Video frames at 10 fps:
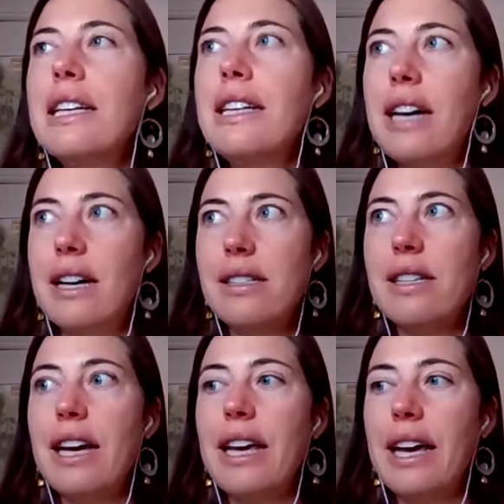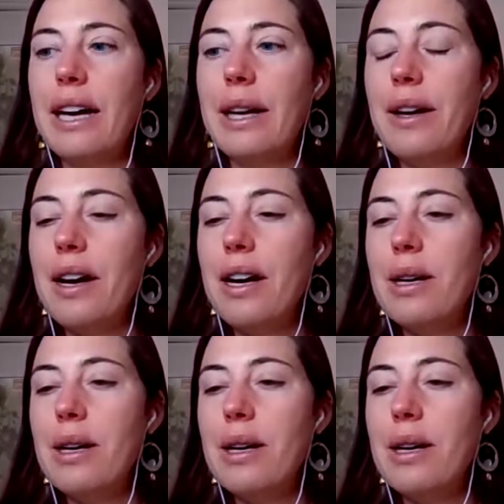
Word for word: Yes, I can.